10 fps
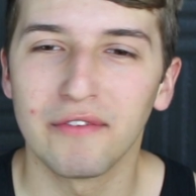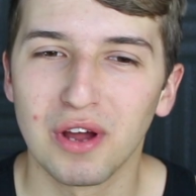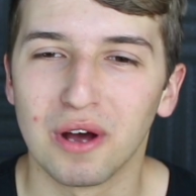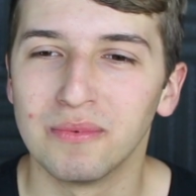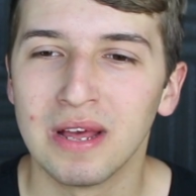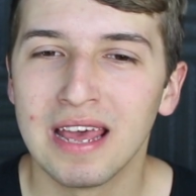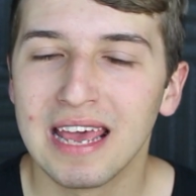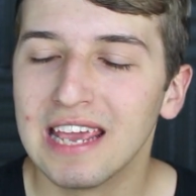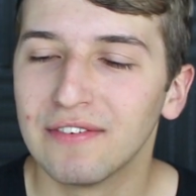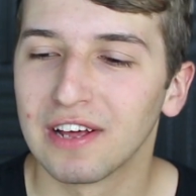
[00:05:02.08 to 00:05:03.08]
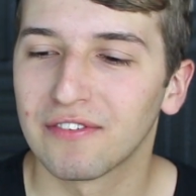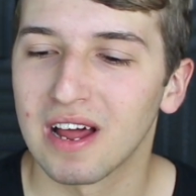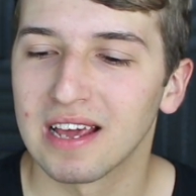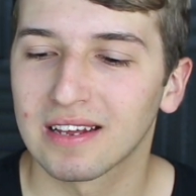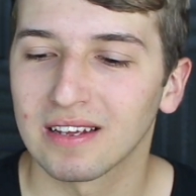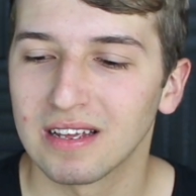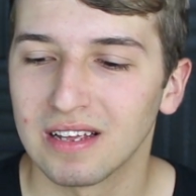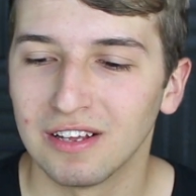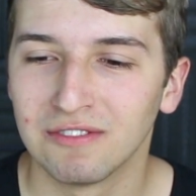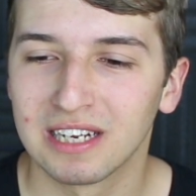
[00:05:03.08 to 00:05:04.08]
I'm not. Even if, like,
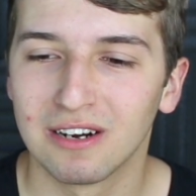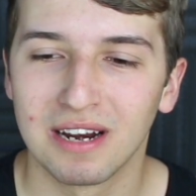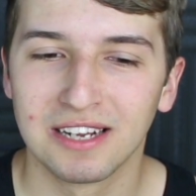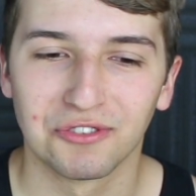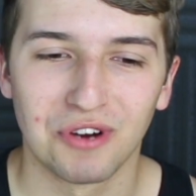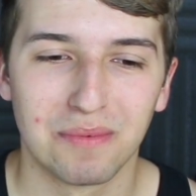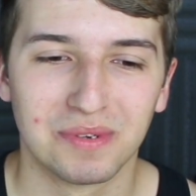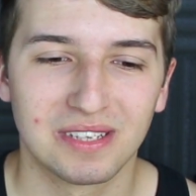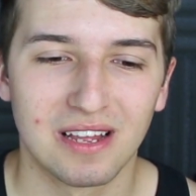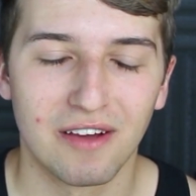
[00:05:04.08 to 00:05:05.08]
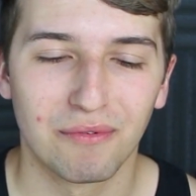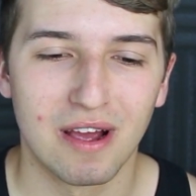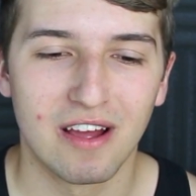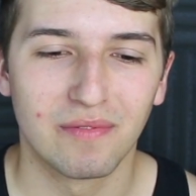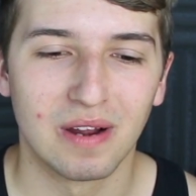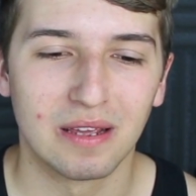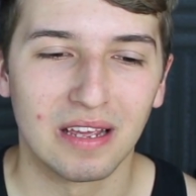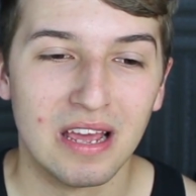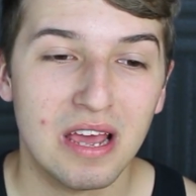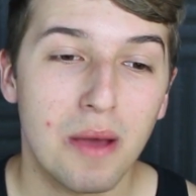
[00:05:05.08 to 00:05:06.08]
you've seen on Instagram and stuff where I've, like,
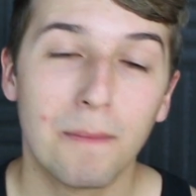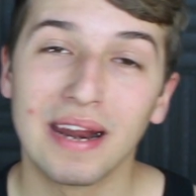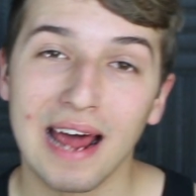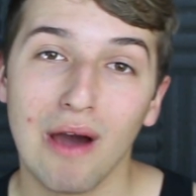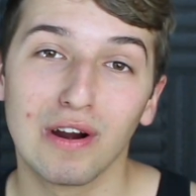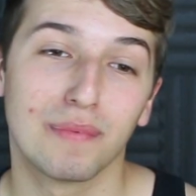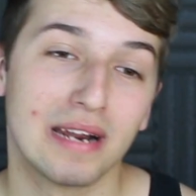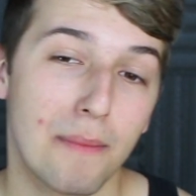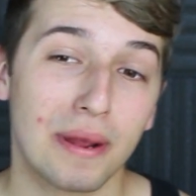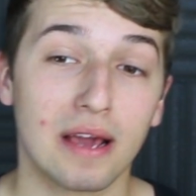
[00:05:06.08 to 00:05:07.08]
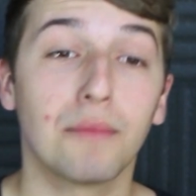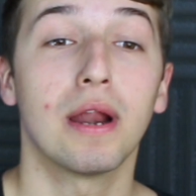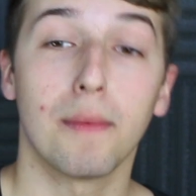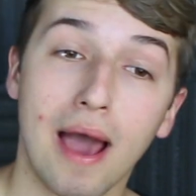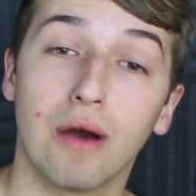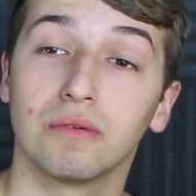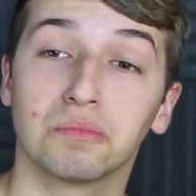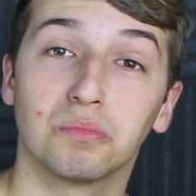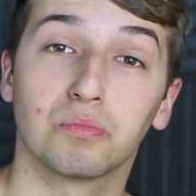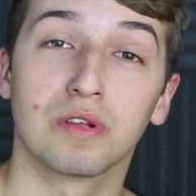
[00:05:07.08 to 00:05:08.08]
been out and I've been happy. Like, when I'm out
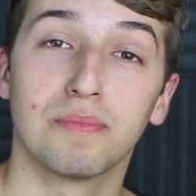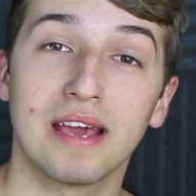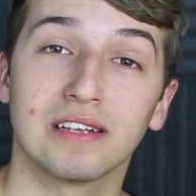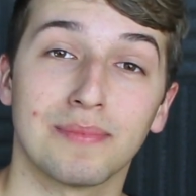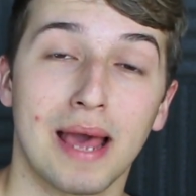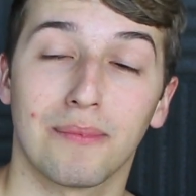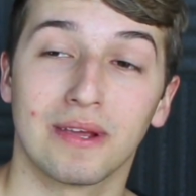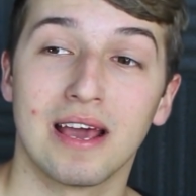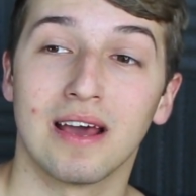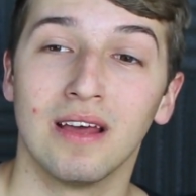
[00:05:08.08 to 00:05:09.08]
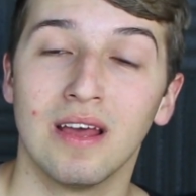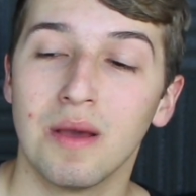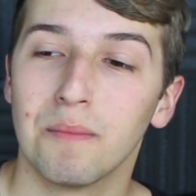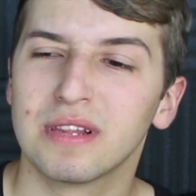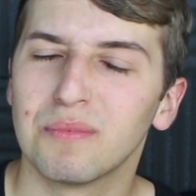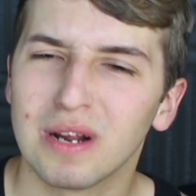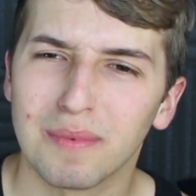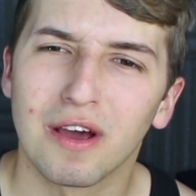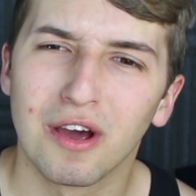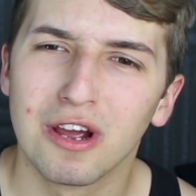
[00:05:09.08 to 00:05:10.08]
with mates, I'm happy, yeah. But then when
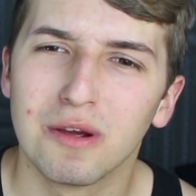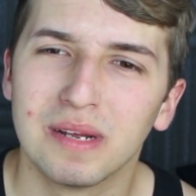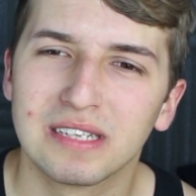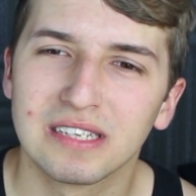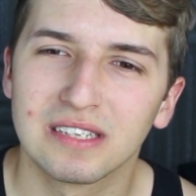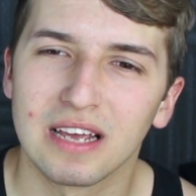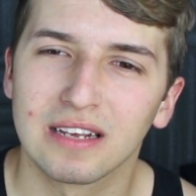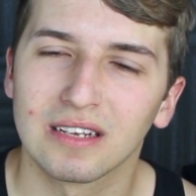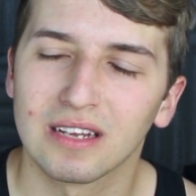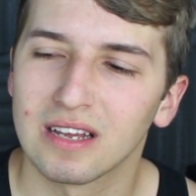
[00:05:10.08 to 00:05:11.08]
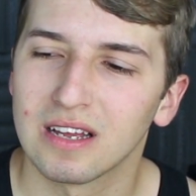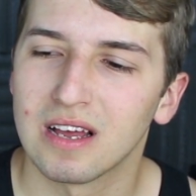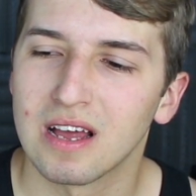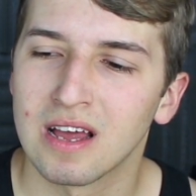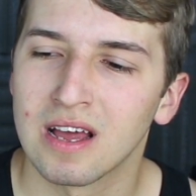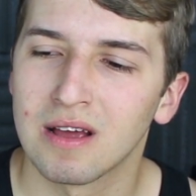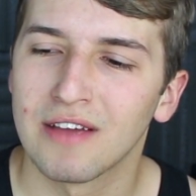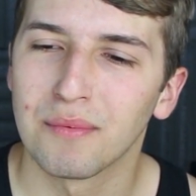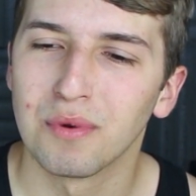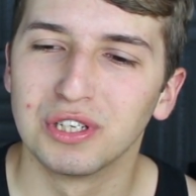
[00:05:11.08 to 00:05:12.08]
I'm at home, it's just like,
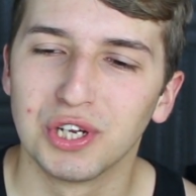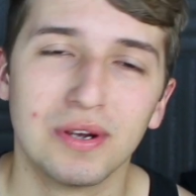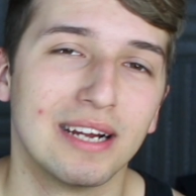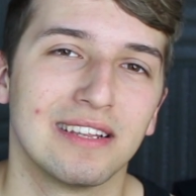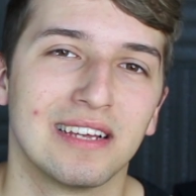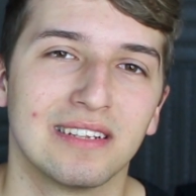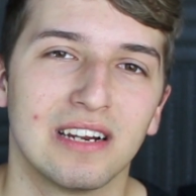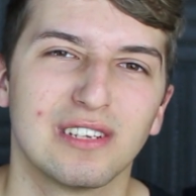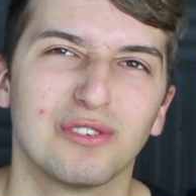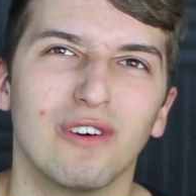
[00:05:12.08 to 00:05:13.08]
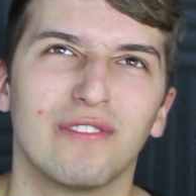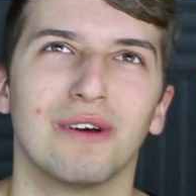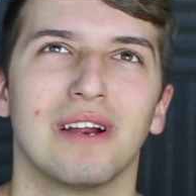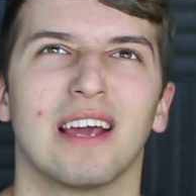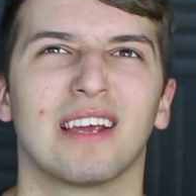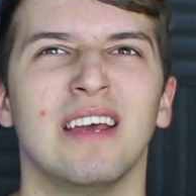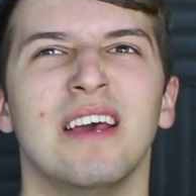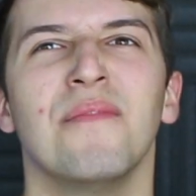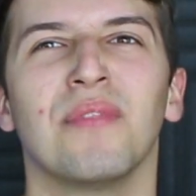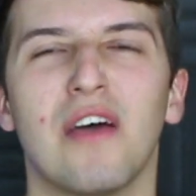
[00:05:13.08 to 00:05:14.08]
if I'm not doing anything, I just sort of feel like
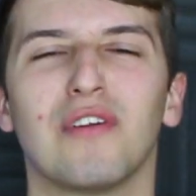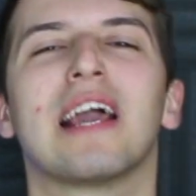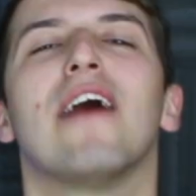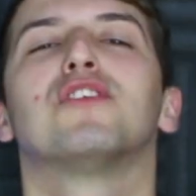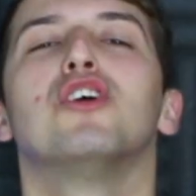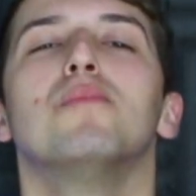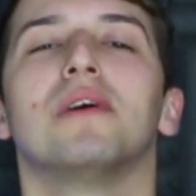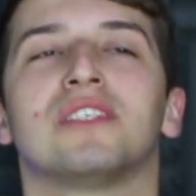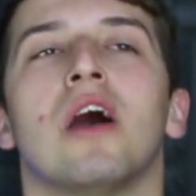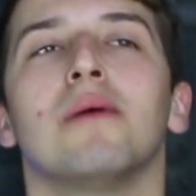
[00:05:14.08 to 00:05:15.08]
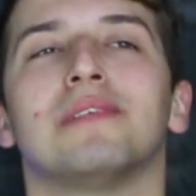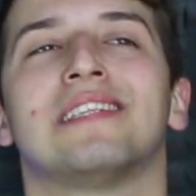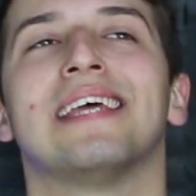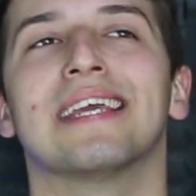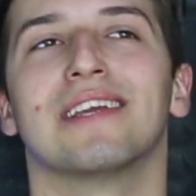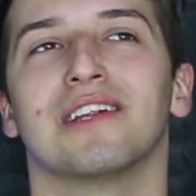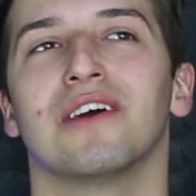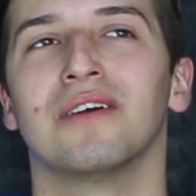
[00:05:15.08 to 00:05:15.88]
I have too much time to think, you know?